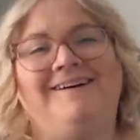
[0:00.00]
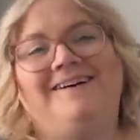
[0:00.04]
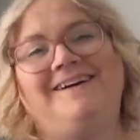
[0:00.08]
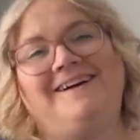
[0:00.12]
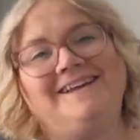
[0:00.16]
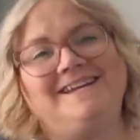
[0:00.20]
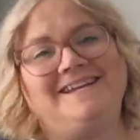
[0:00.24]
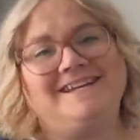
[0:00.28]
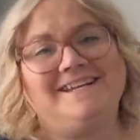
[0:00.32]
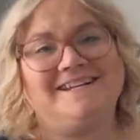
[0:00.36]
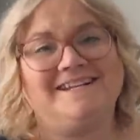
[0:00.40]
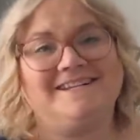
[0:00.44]
I
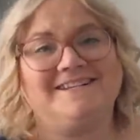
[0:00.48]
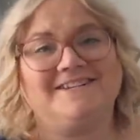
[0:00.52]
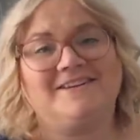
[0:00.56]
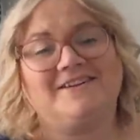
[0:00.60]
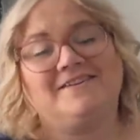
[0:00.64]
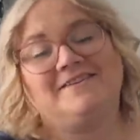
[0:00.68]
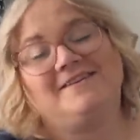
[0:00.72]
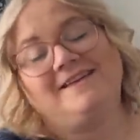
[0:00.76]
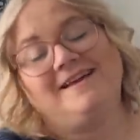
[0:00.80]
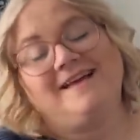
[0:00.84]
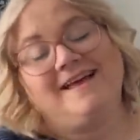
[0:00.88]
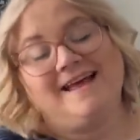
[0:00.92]
didn't,
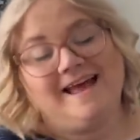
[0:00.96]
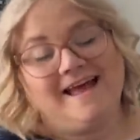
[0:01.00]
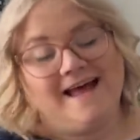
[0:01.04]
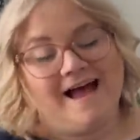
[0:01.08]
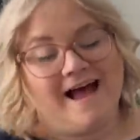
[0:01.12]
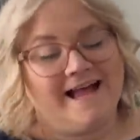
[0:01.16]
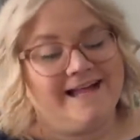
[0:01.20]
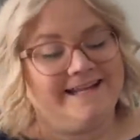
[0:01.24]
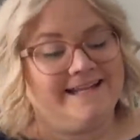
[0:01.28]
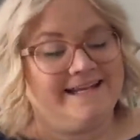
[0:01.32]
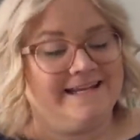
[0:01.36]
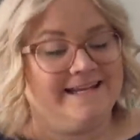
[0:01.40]

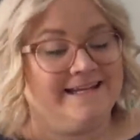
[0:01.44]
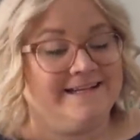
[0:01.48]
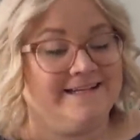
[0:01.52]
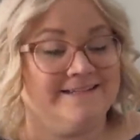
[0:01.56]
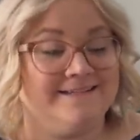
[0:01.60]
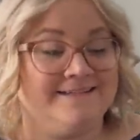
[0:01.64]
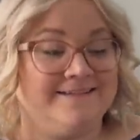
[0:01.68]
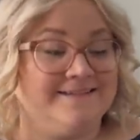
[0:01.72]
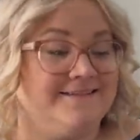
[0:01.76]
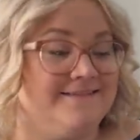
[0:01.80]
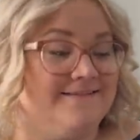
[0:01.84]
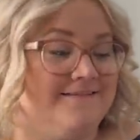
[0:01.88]
I
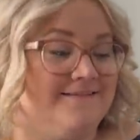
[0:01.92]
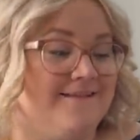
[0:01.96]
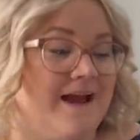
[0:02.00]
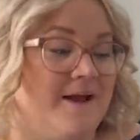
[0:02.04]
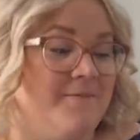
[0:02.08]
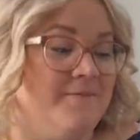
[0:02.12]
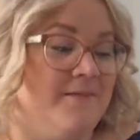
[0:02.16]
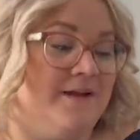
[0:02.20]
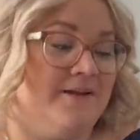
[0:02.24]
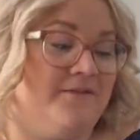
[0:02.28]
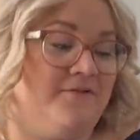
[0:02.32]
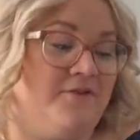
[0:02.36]
didn't,
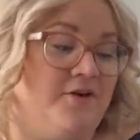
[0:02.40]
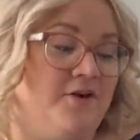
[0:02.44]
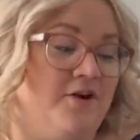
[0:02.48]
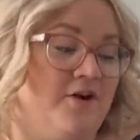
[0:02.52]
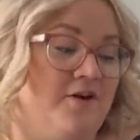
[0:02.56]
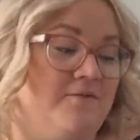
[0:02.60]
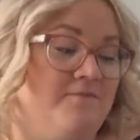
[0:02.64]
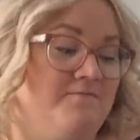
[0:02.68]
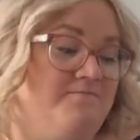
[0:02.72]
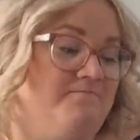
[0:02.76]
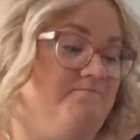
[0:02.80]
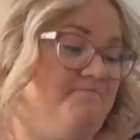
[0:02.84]
I'm not very
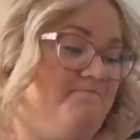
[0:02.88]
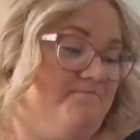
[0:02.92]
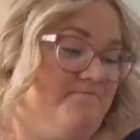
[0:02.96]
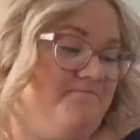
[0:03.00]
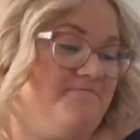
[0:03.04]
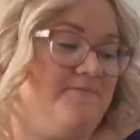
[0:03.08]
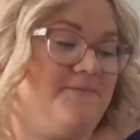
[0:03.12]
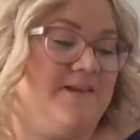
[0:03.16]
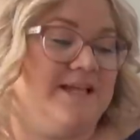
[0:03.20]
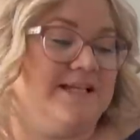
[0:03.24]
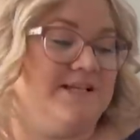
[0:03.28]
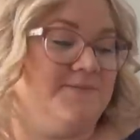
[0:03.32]

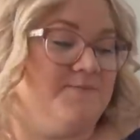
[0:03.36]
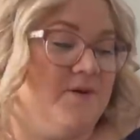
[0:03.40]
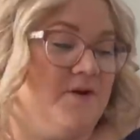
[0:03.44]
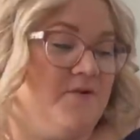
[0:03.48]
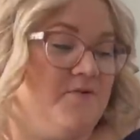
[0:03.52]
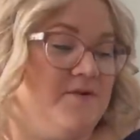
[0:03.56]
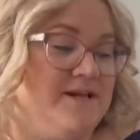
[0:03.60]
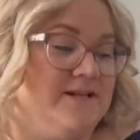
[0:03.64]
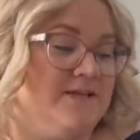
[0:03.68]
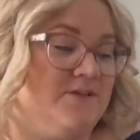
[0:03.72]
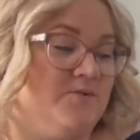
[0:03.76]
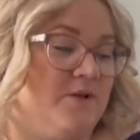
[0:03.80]

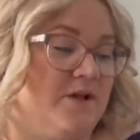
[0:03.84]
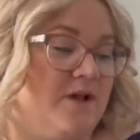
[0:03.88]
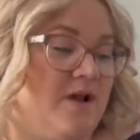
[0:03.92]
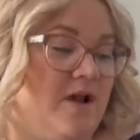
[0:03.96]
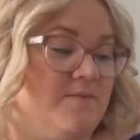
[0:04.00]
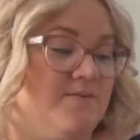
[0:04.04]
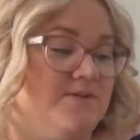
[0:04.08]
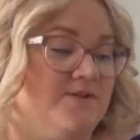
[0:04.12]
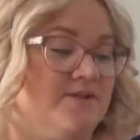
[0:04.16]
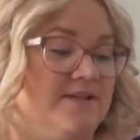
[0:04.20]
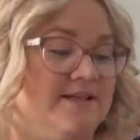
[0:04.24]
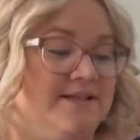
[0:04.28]
experienced when it
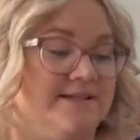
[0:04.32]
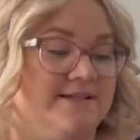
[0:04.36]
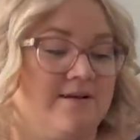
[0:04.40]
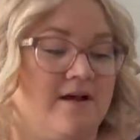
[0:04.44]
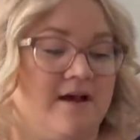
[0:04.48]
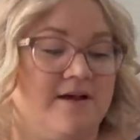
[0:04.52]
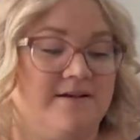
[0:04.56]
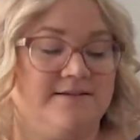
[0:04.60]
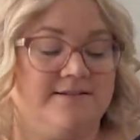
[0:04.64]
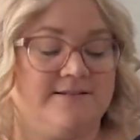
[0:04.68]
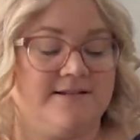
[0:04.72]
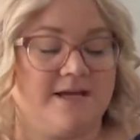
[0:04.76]
comes to this
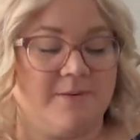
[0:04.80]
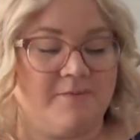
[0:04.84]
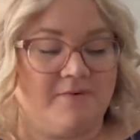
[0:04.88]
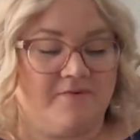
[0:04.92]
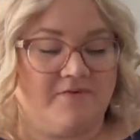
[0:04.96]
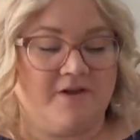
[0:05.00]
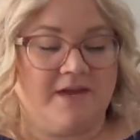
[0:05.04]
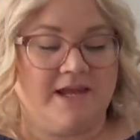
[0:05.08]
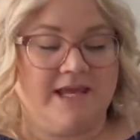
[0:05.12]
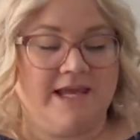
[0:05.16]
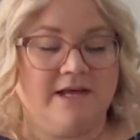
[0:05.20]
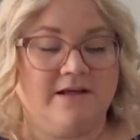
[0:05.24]
type of
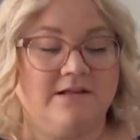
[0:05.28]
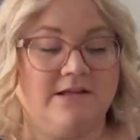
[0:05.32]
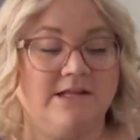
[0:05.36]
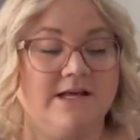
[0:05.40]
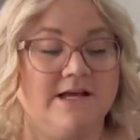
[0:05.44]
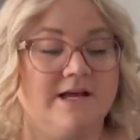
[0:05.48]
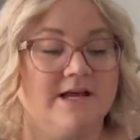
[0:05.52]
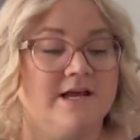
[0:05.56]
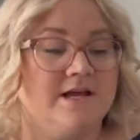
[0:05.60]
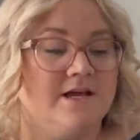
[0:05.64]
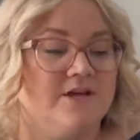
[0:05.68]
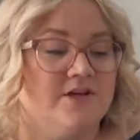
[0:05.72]
a heel.
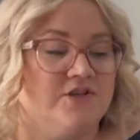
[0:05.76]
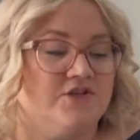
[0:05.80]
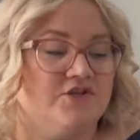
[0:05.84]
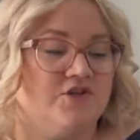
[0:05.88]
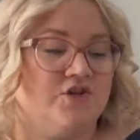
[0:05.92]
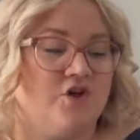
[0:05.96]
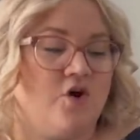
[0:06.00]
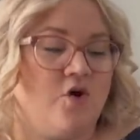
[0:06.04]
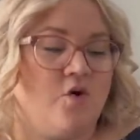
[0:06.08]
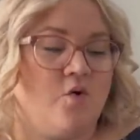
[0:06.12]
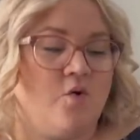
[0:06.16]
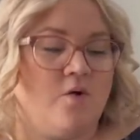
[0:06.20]

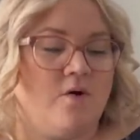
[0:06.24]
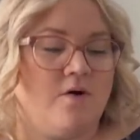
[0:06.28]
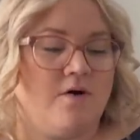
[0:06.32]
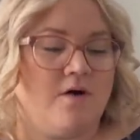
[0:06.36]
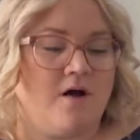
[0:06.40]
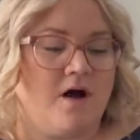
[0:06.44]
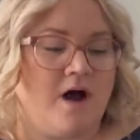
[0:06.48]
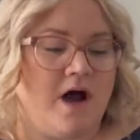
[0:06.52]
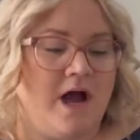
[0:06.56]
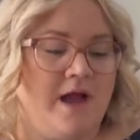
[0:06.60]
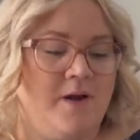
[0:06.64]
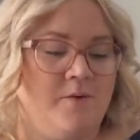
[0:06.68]
So
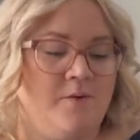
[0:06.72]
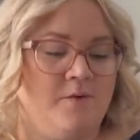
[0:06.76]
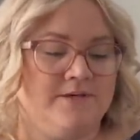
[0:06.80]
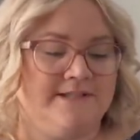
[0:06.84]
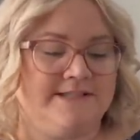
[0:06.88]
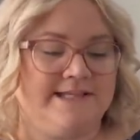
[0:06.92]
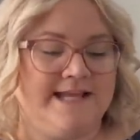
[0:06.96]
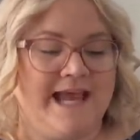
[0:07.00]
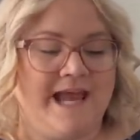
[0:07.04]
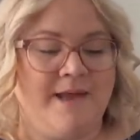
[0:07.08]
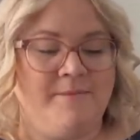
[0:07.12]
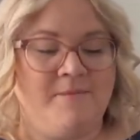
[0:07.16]
I was
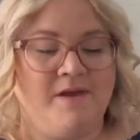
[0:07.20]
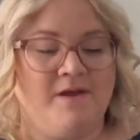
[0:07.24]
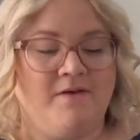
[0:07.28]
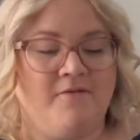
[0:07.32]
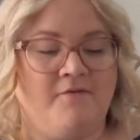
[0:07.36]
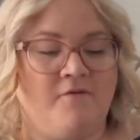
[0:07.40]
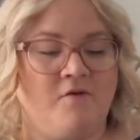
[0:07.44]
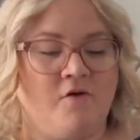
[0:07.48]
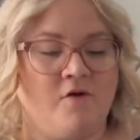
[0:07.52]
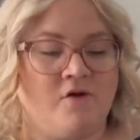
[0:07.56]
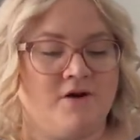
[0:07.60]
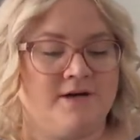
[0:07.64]
aiming
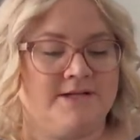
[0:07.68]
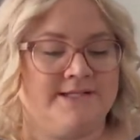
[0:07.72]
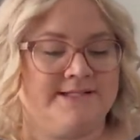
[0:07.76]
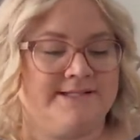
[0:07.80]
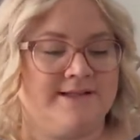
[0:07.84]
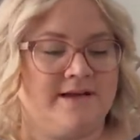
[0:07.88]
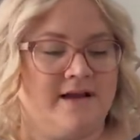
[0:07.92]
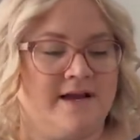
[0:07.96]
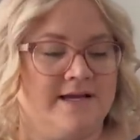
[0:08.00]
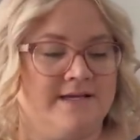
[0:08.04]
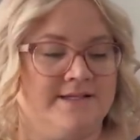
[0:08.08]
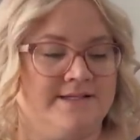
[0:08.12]
for
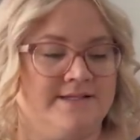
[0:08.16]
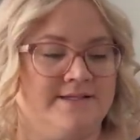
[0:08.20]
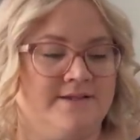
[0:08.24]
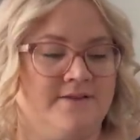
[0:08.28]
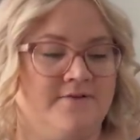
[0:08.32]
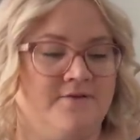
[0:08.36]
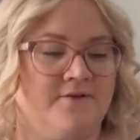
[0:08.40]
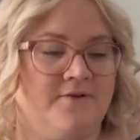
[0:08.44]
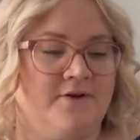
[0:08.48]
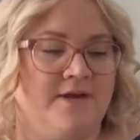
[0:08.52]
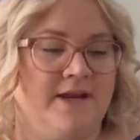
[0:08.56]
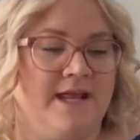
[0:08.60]
size
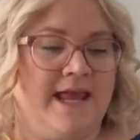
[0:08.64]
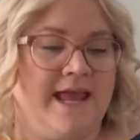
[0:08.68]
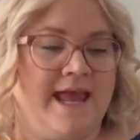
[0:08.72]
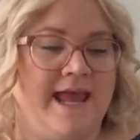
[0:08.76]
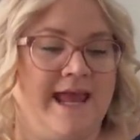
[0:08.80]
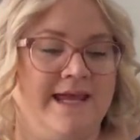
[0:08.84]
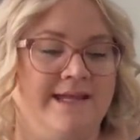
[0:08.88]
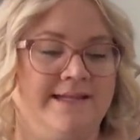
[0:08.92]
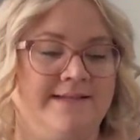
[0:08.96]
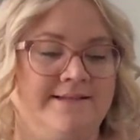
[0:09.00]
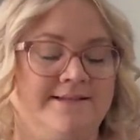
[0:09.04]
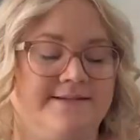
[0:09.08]

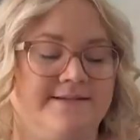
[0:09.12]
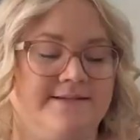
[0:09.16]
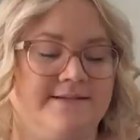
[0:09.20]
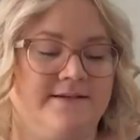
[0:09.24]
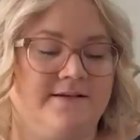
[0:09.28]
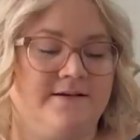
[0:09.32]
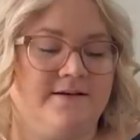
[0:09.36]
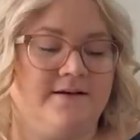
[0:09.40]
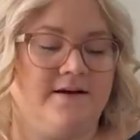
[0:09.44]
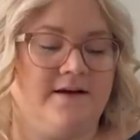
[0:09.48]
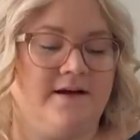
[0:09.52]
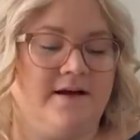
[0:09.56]
38.
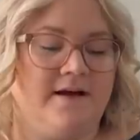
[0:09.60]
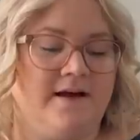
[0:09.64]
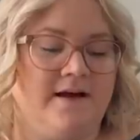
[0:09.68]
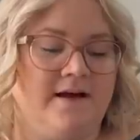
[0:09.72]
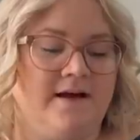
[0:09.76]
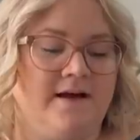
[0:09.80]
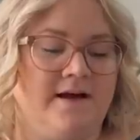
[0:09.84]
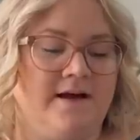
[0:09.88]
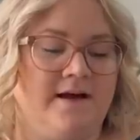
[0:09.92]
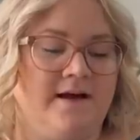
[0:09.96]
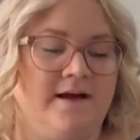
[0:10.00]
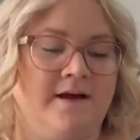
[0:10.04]

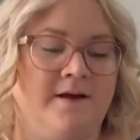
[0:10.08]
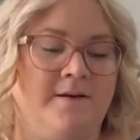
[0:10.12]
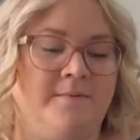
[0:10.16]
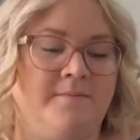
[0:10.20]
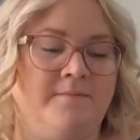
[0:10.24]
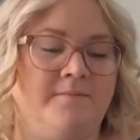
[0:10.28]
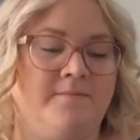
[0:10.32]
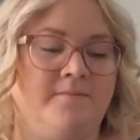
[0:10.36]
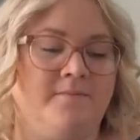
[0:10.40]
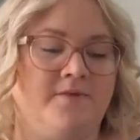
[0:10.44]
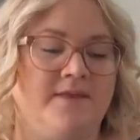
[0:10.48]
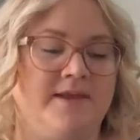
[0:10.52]
Um,
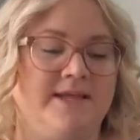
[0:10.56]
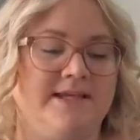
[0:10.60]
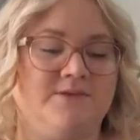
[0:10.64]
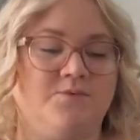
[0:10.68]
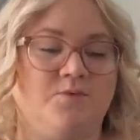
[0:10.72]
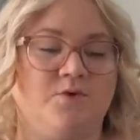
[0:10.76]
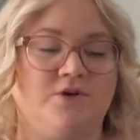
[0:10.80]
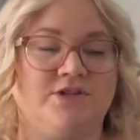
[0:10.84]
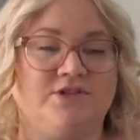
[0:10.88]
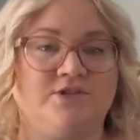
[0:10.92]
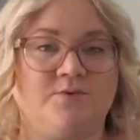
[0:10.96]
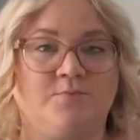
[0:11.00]
these
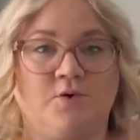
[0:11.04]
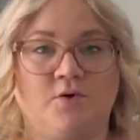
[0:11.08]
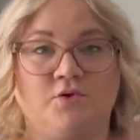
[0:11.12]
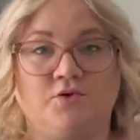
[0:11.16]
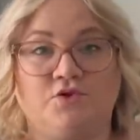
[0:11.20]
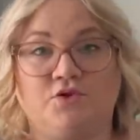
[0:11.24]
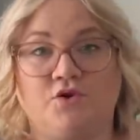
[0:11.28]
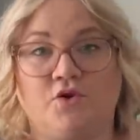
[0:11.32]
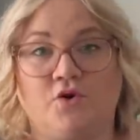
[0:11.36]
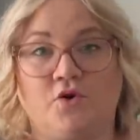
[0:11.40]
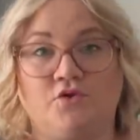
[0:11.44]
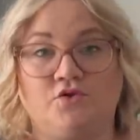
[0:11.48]
were supposed
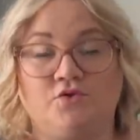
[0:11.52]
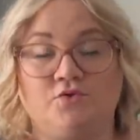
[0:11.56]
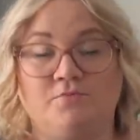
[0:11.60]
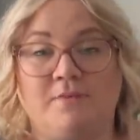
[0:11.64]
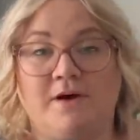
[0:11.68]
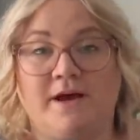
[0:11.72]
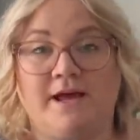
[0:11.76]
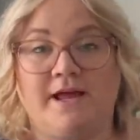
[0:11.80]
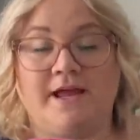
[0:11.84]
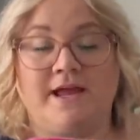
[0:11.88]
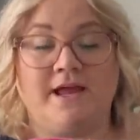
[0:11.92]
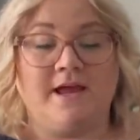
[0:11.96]
to go to
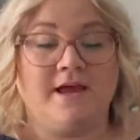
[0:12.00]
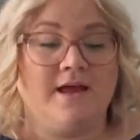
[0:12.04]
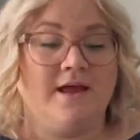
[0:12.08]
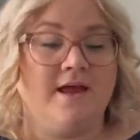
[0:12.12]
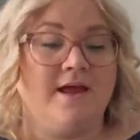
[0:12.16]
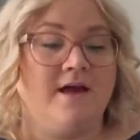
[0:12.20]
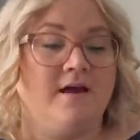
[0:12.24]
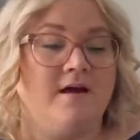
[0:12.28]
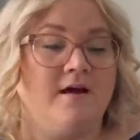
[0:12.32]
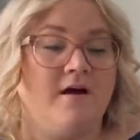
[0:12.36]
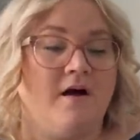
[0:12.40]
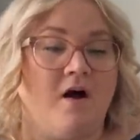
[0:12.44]
my
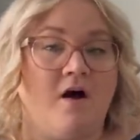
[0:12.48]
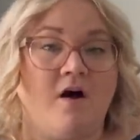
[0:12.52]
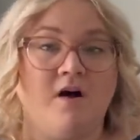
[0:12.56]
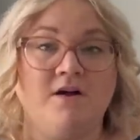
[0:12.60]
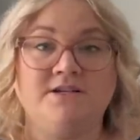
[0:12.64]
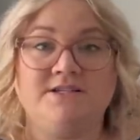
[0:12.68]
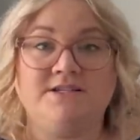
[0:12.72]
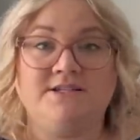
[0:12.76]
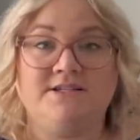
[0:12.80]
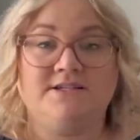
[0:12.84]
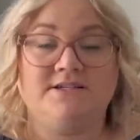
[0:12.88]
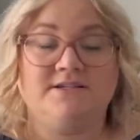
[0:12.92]

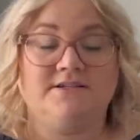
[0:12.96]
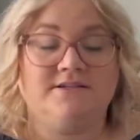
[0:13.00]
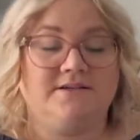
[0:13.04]
aunt,